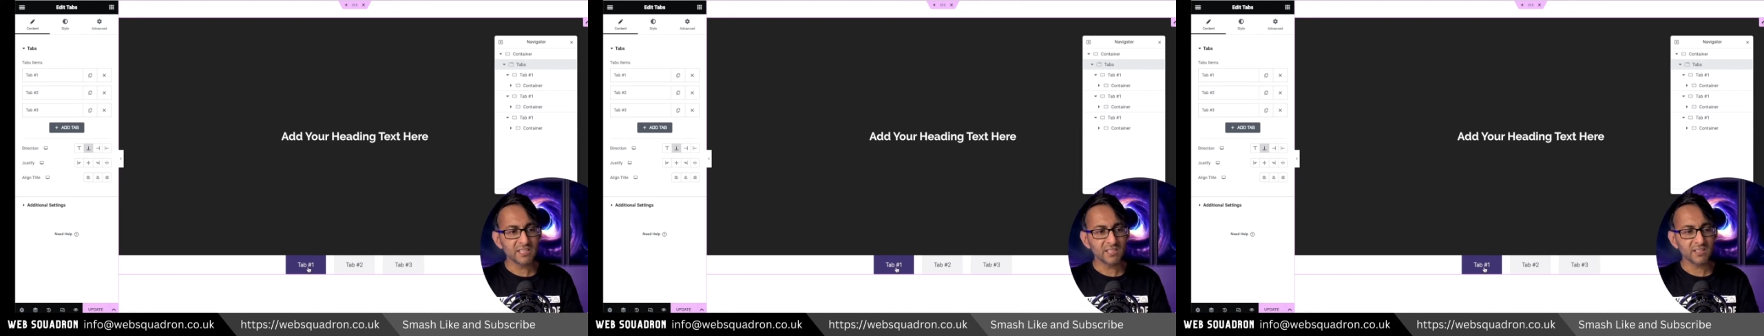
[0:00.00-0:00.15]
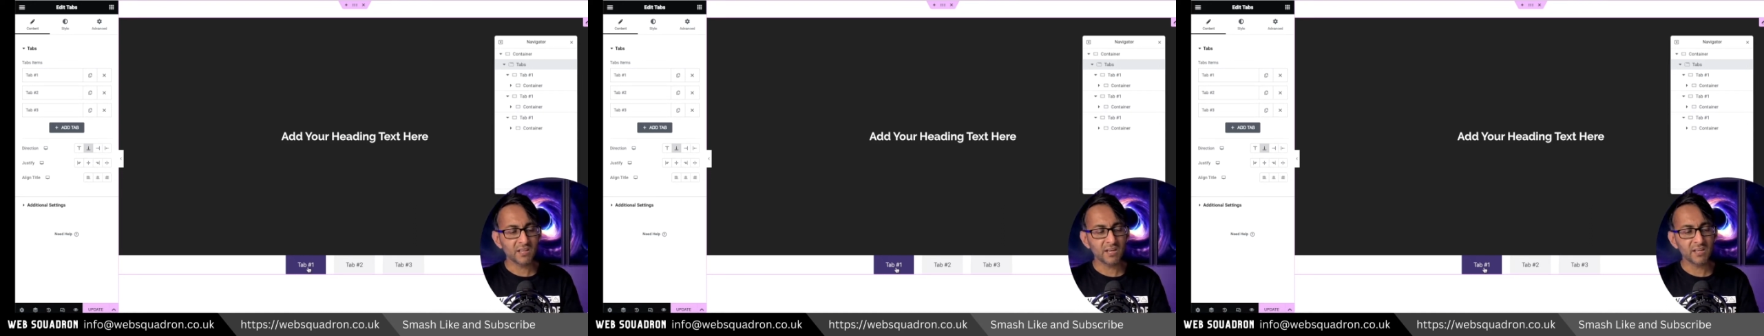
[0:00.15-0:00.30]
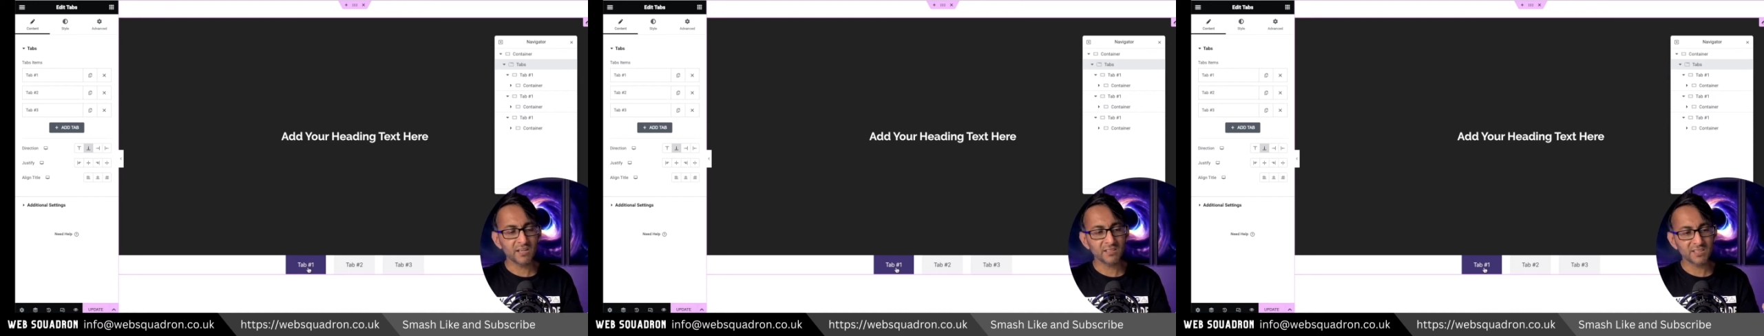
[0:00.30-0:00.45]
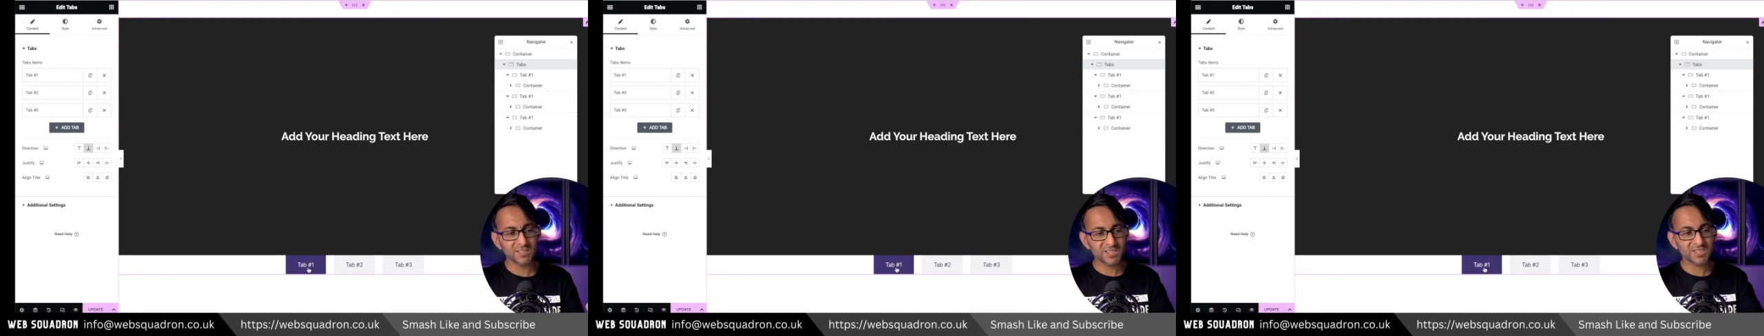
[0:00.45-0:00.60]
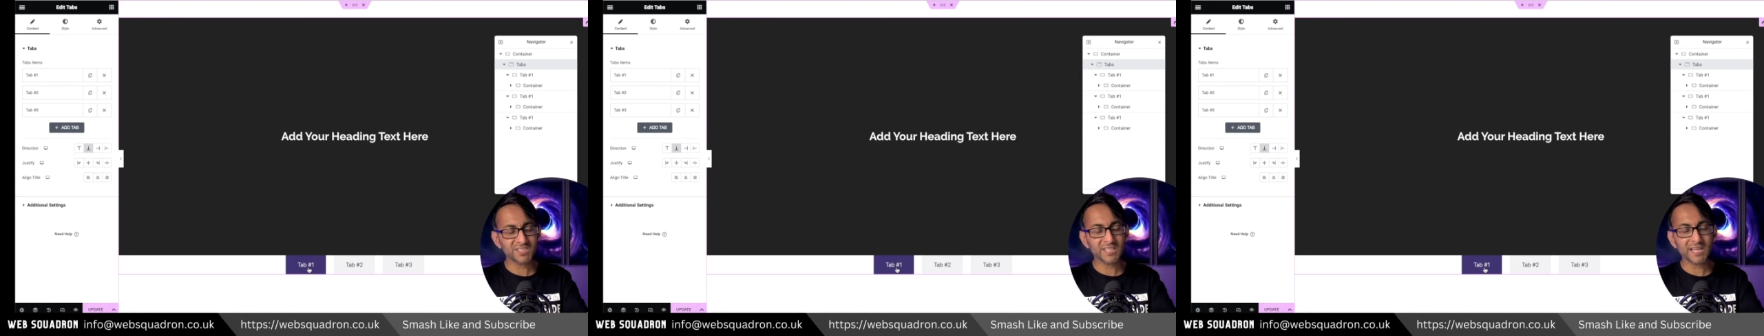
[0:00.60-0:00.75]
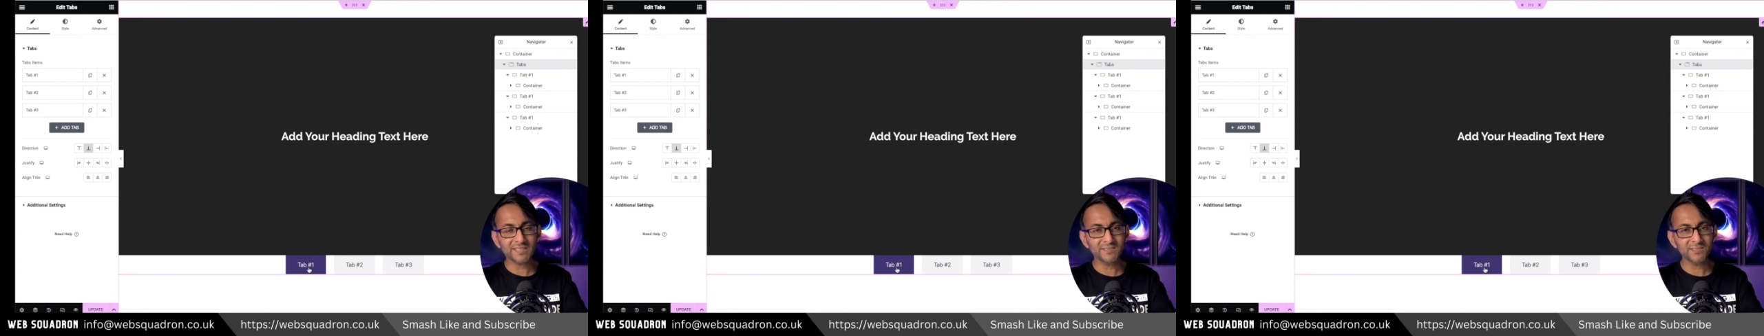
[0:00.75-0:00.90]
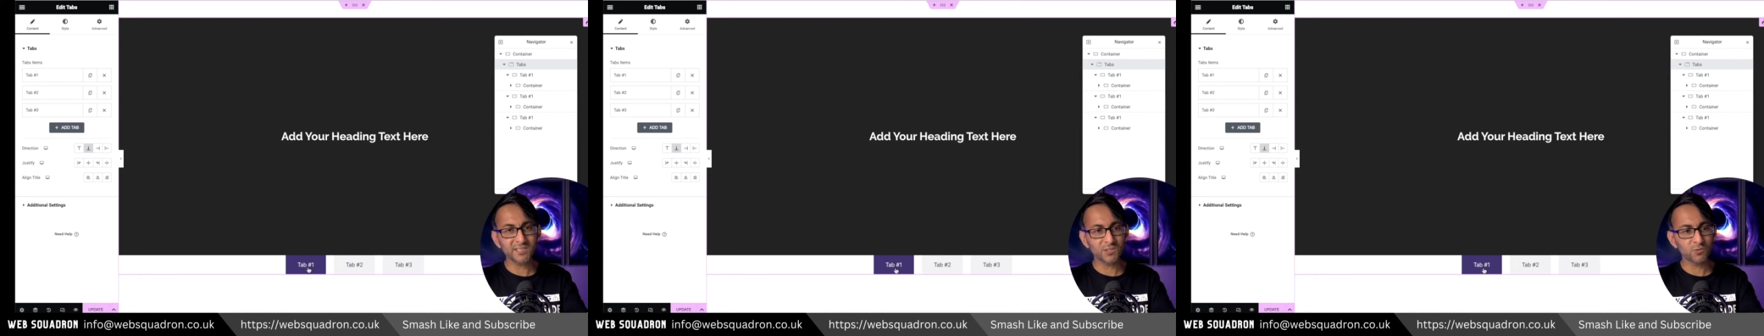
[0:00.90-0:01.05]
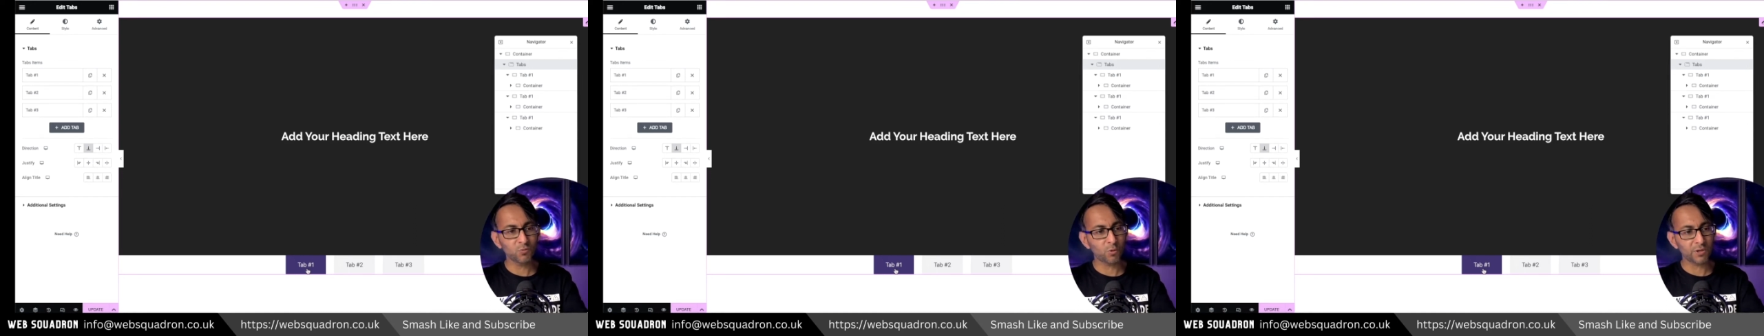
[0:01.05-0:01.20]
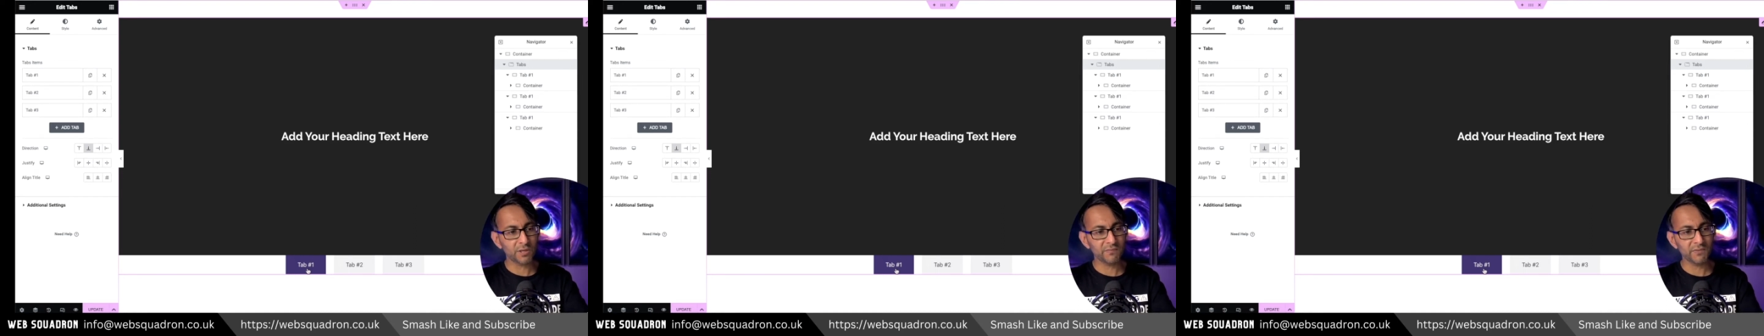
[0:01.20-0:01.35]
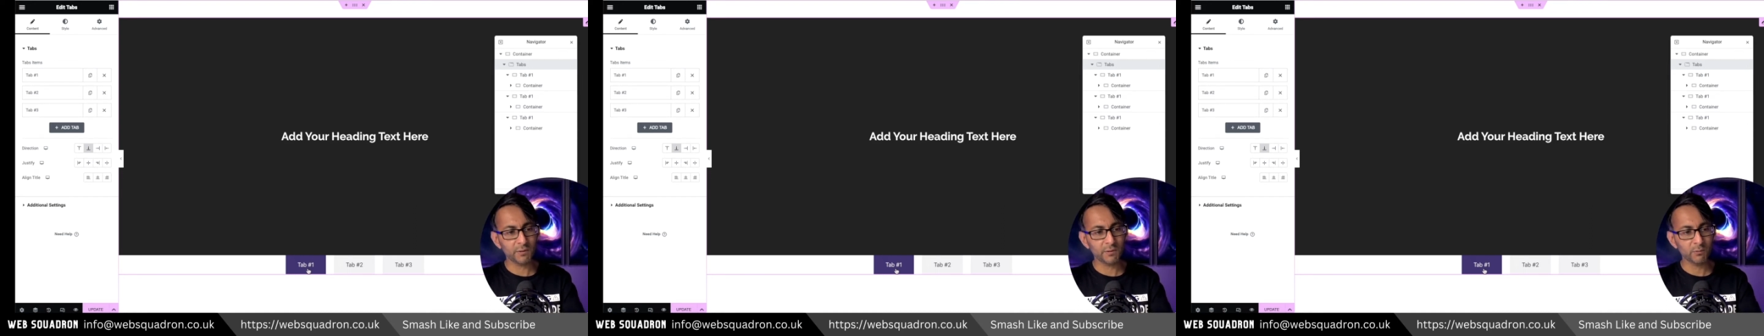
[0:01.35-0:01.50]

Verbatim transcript: uh, the standard one, if it